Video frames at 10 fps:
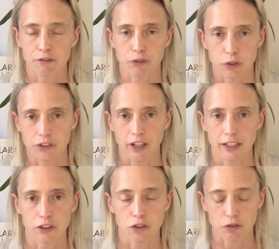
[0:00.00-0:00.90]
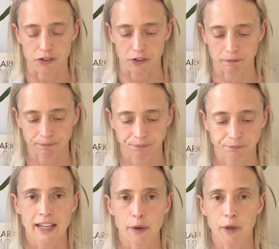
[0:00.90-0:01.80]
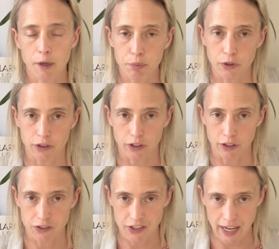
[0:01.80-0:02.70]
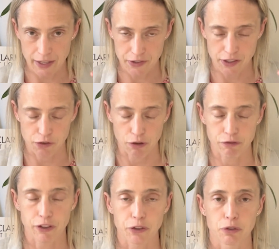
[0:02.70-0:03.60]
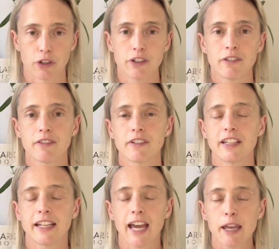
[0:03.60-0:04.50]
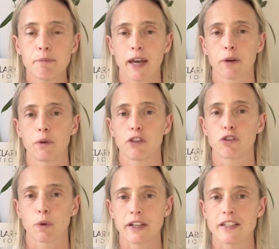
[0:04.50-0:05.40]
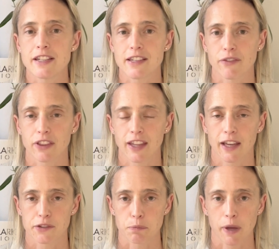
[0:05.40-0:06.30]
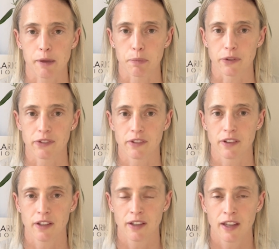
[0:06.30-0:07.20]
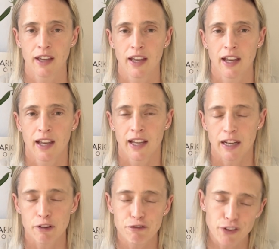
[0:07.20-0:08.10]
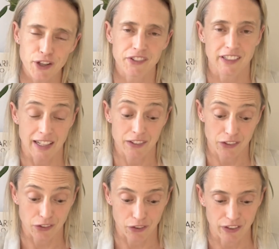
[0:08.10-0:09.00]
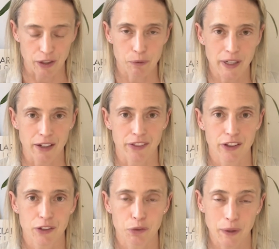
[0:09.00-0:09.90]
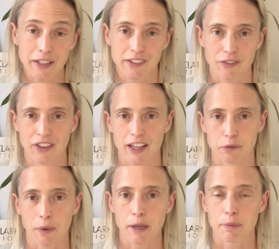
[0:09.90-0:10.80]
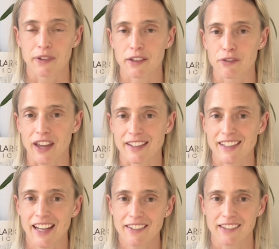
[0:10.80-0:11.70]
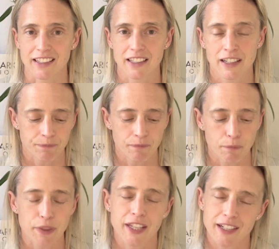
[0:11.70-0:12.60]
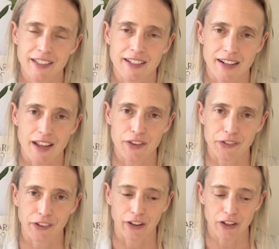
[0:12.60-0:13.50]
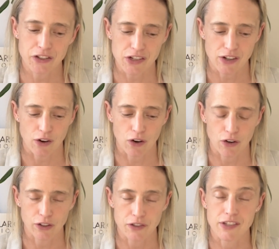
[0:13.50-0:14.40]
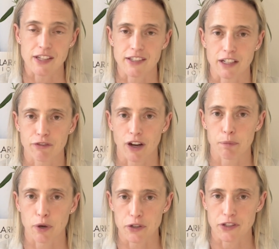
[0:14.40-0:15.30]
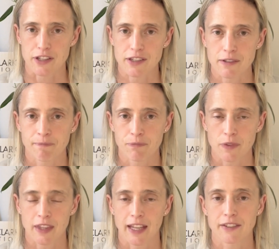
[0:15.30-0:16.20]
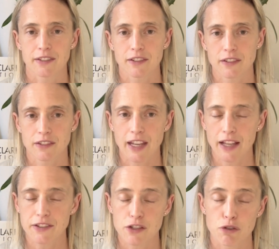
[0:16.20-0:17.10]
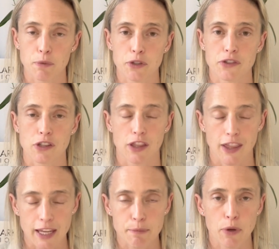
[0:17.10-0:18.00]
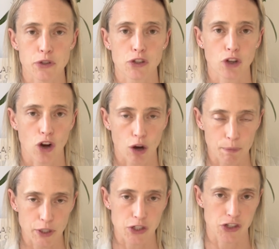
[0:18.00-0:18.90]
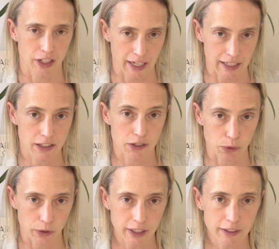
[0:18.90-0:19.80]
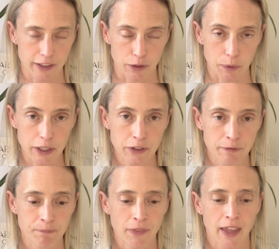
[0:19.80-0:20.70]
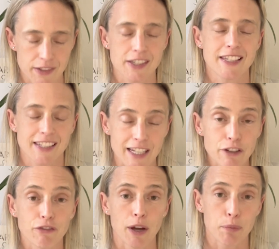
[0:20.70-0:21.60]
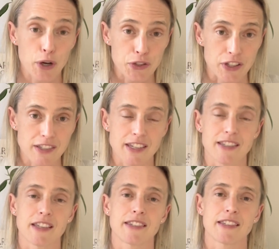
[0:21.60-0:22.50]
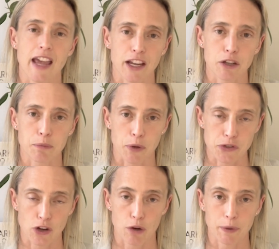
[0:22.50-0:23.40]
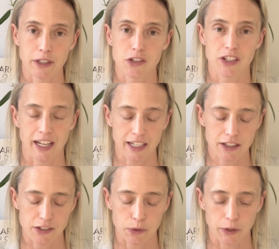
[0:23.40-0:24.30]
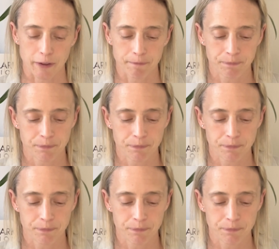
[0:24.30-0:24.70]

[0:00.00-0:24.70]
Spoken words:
food, diet and nutrition. Now, when I put the Down syndrome filter on, it came back with 27,000 papers. Now, at first glance, you sort of think, wow, 27,000 papers, that's fantastic. But then I did another search on cystic fibrosis. Now, Down syndrome is the most common genetic disorder in the world. Cystic fibrosis is the second most common genetic disorder.